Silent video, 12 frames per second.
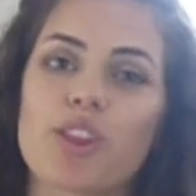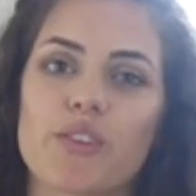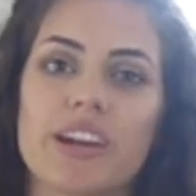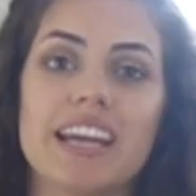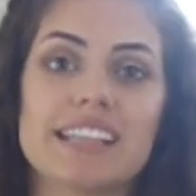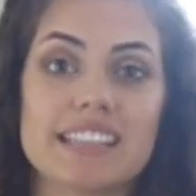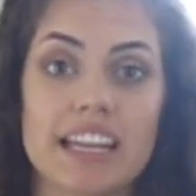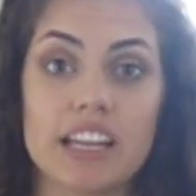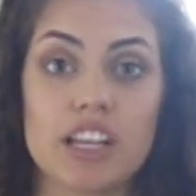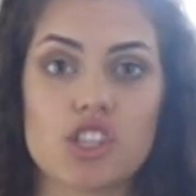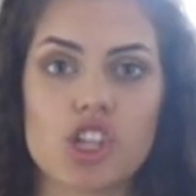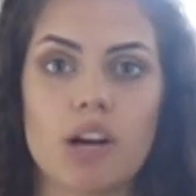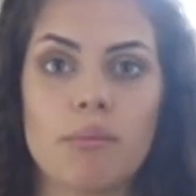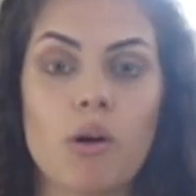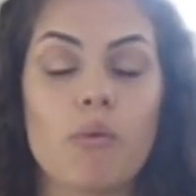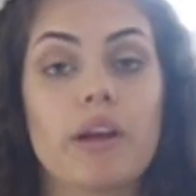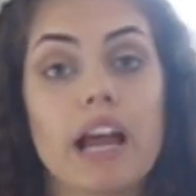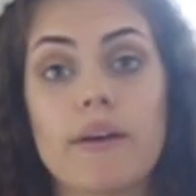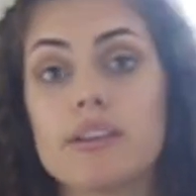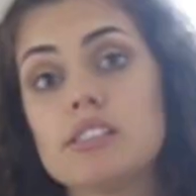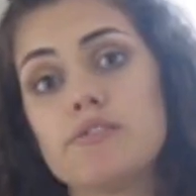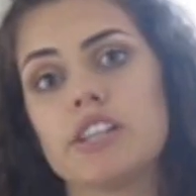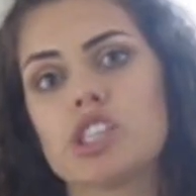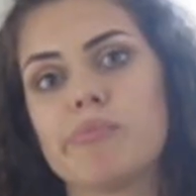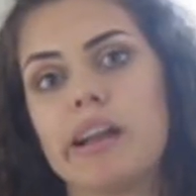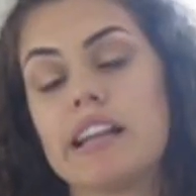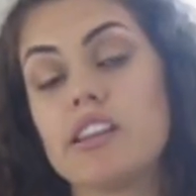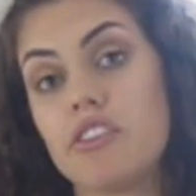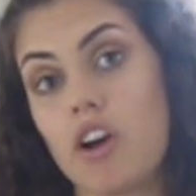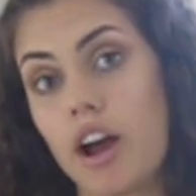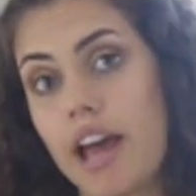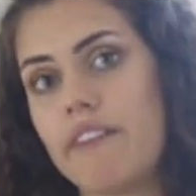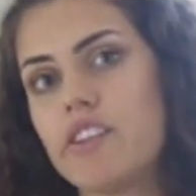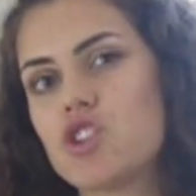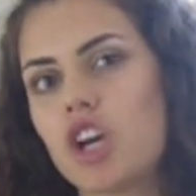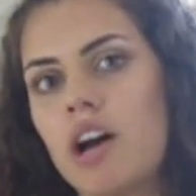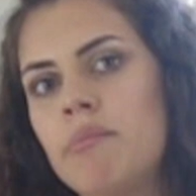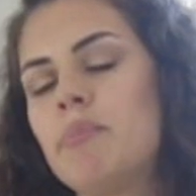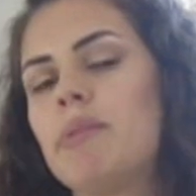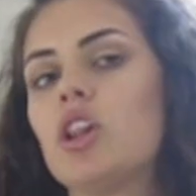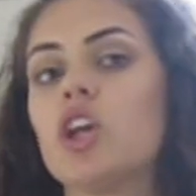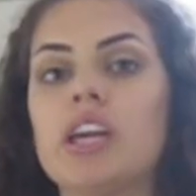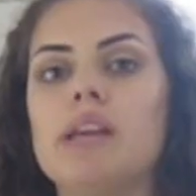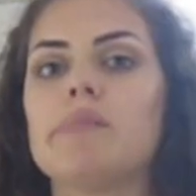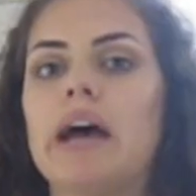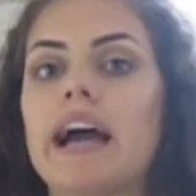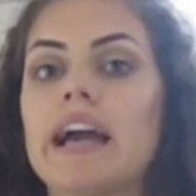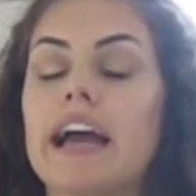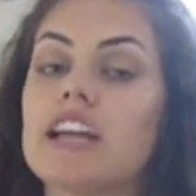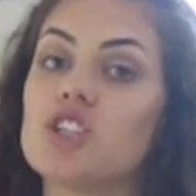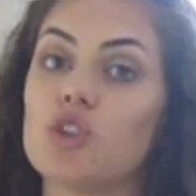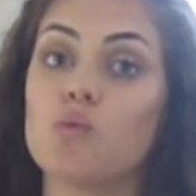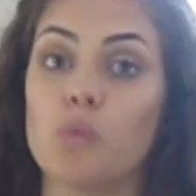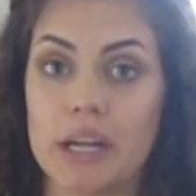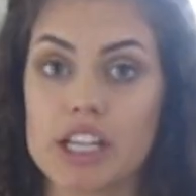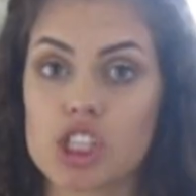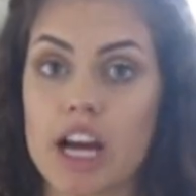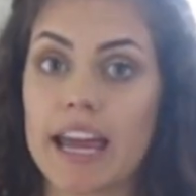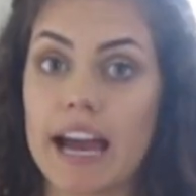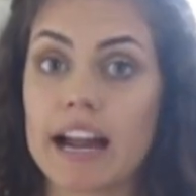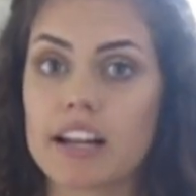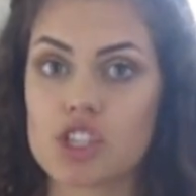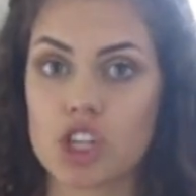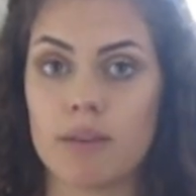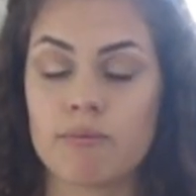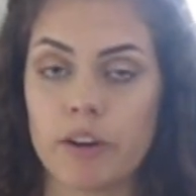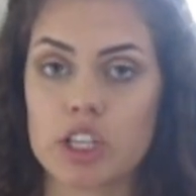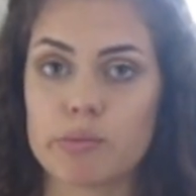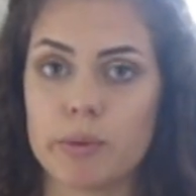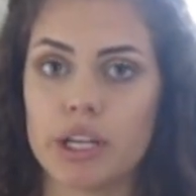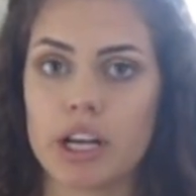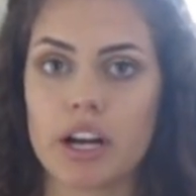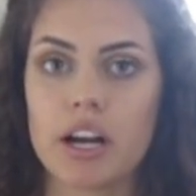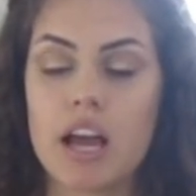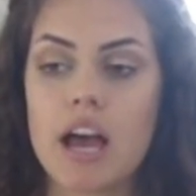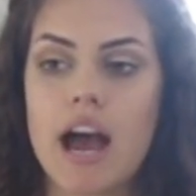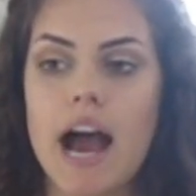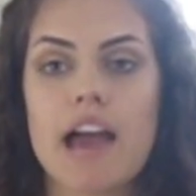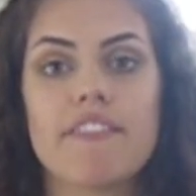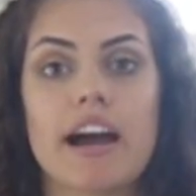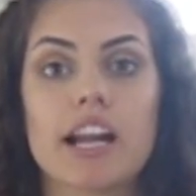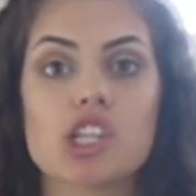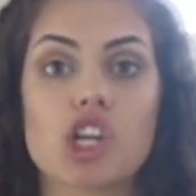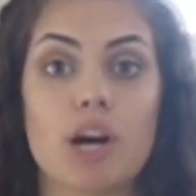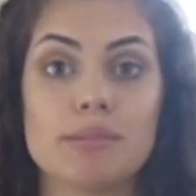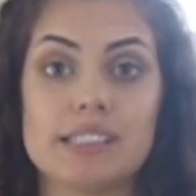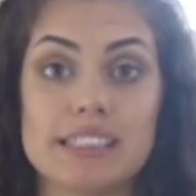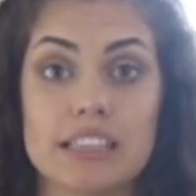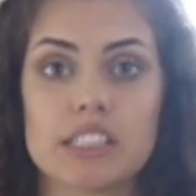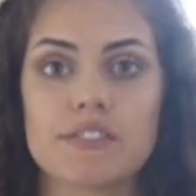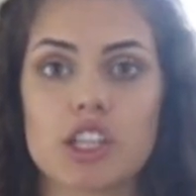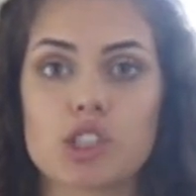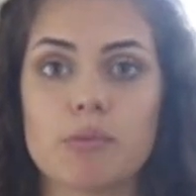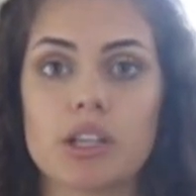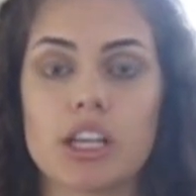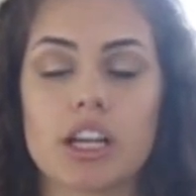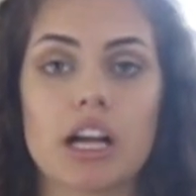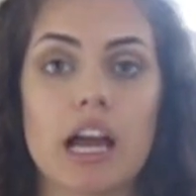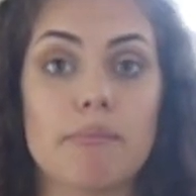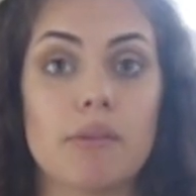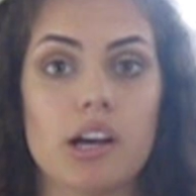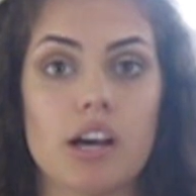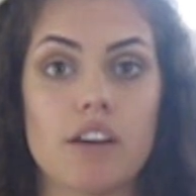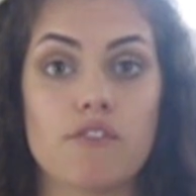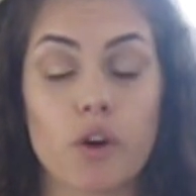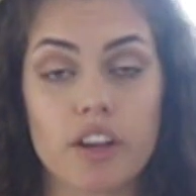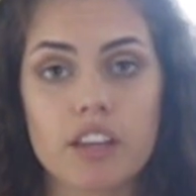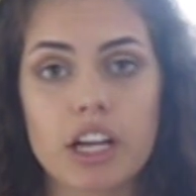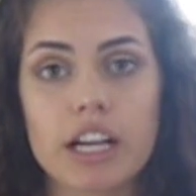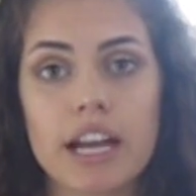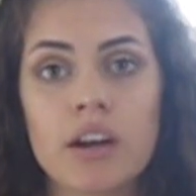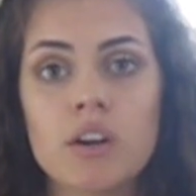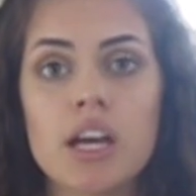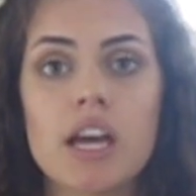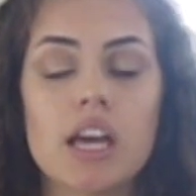3 is getting a job. When I was a freshman, I did not have a job, but looking back, I do wish I had a job freshman year. I've had a job since freshman year. I'm a 4th year now,